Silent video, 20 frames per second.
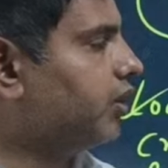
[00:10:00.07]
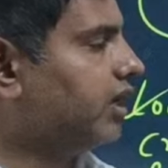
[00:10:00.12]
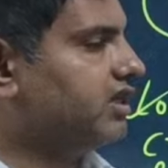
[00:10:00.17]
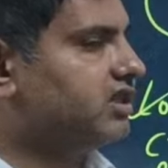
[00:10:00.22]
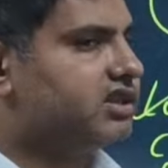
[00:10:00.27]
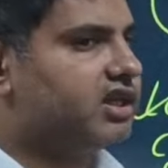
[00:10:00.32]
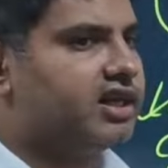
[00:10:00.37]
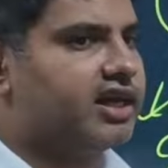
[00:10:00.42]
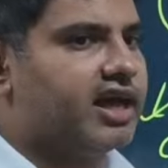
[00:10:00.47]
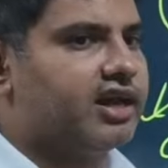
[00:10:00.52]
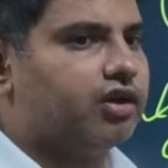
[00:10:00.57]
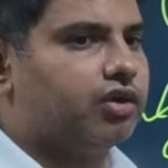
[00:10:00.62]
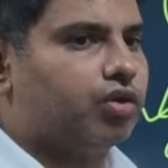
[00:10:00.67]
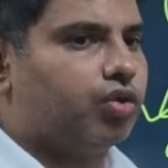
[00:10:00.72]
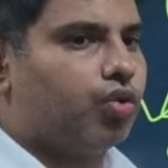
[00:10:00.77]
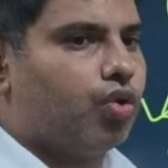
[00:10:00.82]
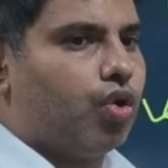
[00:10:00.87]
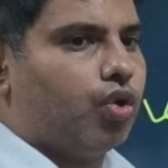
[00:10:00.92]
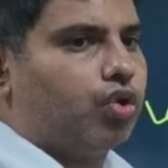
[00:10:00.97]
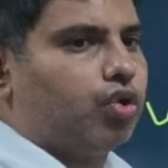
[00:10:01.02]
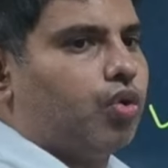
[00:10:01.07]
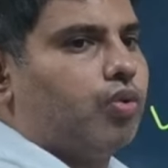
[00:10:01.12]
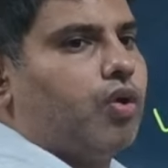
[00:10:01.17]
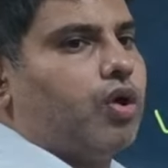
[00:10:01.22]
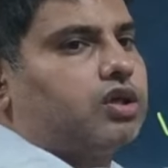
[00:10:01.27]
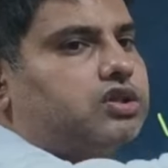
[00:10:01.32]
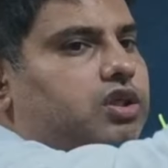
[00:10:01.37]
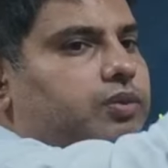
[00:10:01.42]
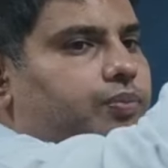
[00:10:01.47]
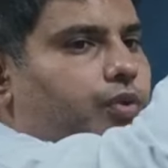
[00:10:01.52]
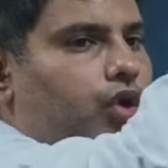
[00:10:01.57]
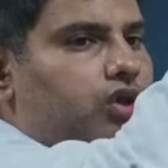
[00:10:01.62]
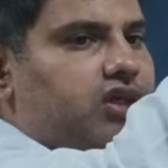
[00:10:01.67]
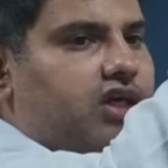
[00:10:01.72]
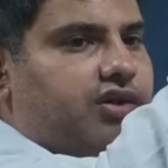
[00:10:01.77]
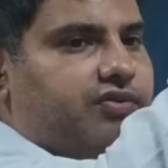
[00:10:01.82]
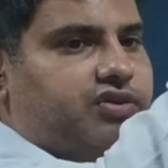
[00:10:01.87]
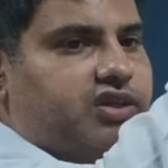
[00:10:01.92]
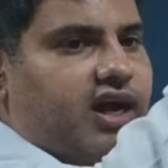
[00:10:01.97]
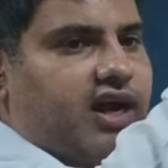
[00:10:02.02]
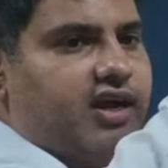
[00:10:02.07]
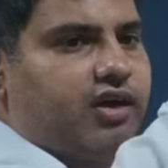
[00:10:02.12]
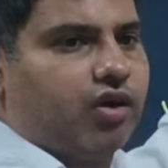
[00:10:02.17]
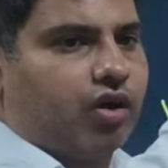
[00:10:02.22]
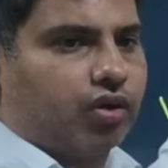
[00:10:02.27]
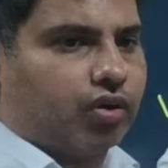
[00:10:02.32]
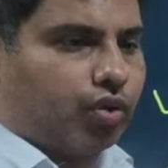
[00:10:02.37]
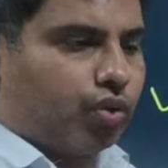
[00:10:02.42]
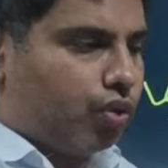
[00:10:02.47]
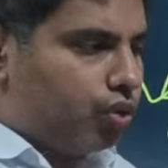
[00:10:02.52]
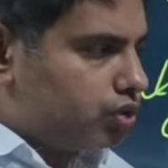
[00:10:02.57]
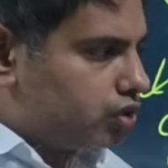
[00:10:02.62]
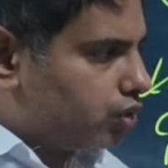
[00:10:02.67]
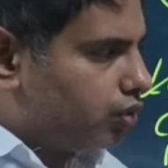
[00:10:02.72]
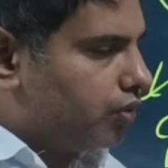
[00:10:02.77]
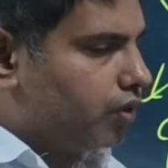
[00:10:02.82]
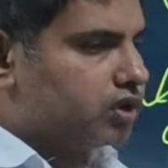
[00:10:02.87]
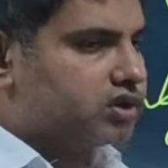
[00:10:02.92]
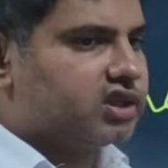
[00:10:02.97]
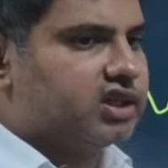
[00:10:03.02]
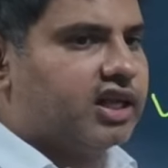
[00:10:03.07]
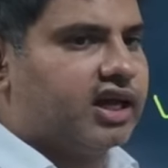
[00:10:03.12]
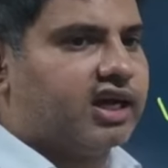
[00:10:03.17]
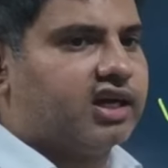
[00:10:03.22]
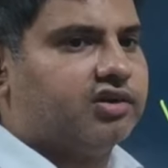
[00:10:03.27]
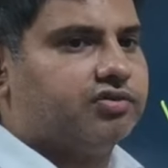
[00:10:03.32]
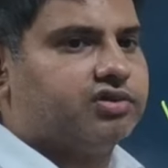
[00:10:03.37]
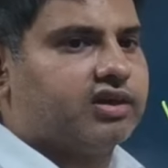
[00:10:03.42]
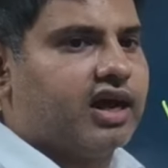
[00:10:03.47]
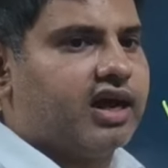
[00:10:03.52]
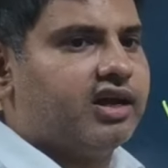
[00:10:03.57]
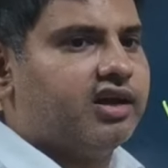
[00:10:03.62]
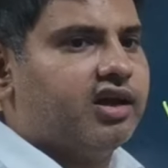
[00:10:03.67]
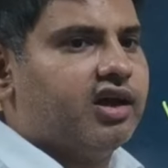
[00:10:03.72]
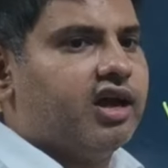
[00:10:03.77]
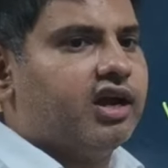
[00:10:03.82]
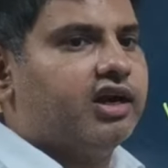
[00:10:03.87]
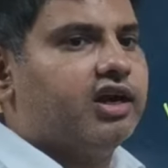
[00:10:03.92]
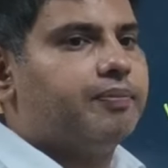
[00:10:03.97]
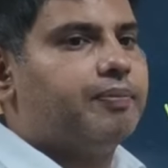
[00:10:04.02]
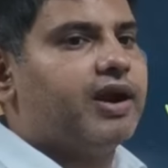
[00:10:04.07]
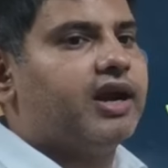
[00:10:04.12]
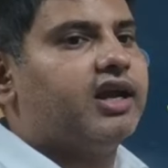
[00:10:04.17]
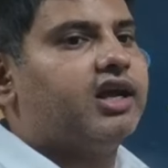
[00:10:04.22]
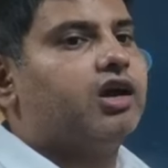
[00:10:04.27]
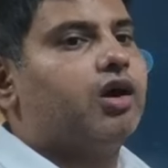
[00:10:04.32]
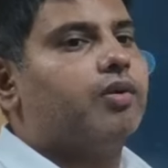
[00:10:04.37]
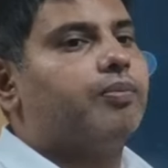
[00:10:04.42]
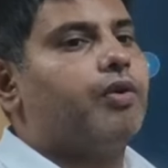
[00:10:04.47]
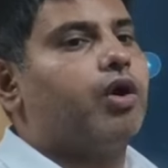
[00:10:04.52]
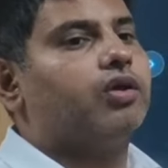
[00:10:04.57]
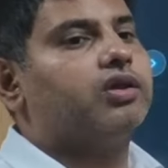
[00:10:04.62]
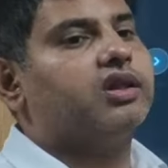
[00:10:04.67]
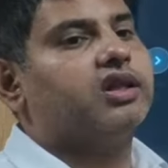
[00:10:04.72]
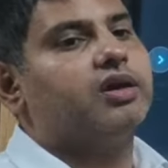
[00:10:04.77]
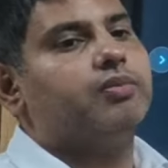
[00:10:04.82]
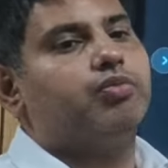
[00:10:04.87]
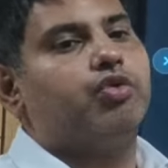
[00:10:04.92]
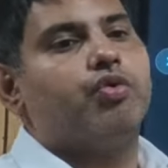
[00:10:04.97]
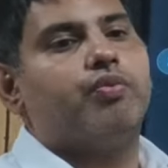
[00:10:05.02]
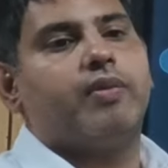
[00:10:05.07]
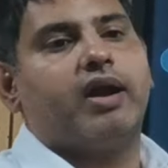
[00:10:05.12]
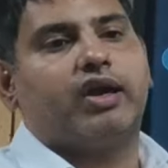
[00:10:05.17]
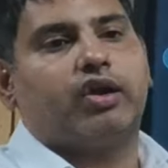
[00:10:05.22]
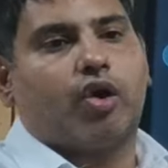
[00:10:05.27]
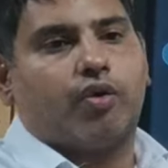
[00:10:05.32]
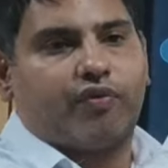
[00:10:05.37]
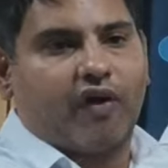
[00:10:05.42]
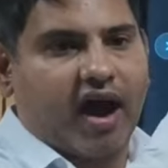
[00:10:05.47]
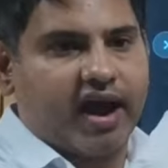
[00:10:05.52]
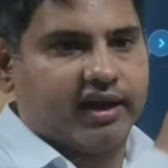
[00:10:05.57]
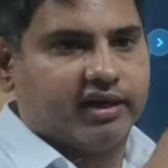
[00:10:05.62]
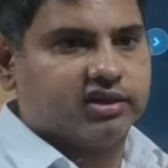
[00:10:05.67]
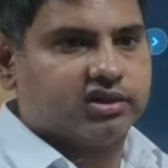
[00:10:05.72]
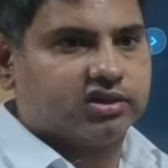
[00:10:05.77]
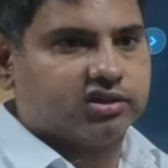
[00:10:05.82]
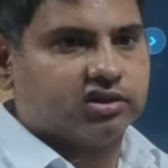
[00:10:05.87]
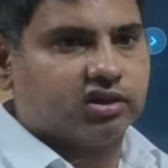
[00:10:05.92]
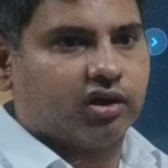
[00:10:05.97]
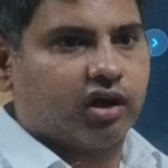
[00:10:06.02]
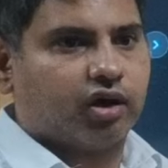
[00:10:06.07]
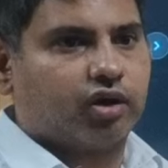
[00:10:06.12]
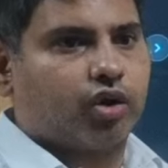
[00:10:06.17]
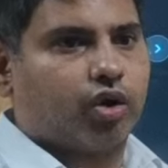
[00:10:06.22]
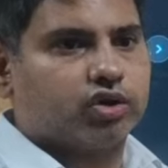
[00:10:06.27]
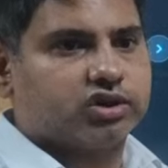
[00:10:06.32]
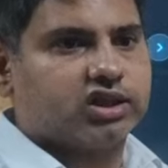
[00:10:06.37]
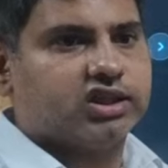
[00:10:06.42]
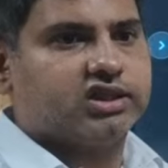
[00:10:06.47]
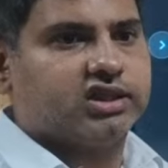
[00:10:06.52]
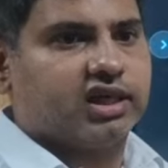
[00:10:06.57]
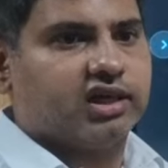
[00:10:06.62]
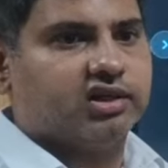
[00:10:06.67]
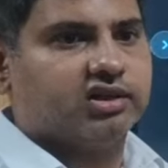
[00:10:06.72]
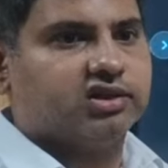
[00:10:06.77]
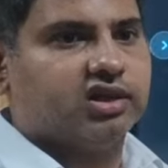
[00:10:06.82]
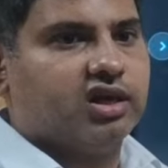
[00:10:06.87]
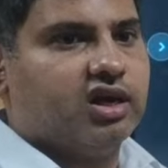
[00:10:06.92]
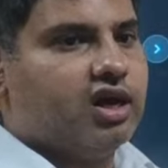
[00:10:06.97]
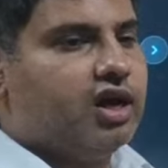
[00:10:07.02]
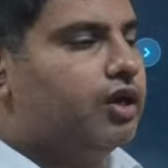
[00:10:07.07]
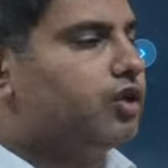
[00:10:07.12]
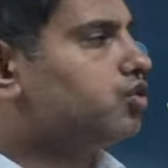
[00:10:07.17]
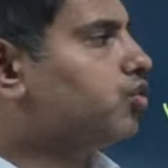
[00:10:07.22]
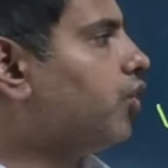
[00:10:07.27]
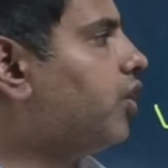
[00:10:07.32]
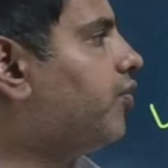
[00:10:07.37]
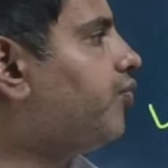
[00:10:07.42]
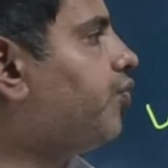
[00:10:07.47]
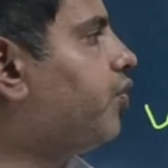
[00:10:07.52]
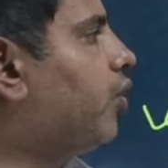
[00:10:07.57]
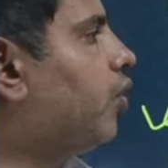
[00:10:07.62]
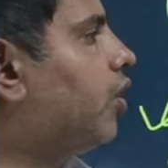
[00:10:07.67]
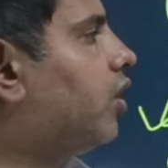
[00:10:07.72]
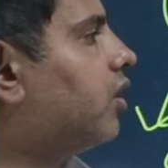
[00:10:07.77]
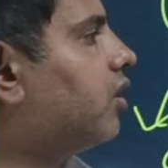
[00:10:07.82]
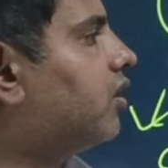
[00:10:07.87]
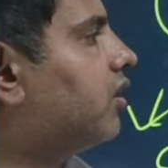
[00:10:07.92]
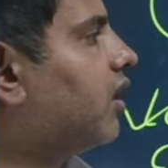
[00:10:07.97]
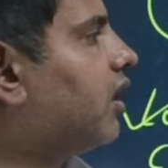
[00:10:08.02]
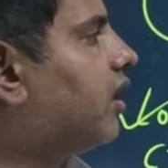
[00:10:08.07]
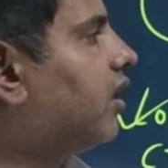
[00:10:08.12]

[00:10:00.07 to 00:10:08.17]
potential can go towards the positive side or goes towards the negative side depending upon the movement of ions across the cells. So if your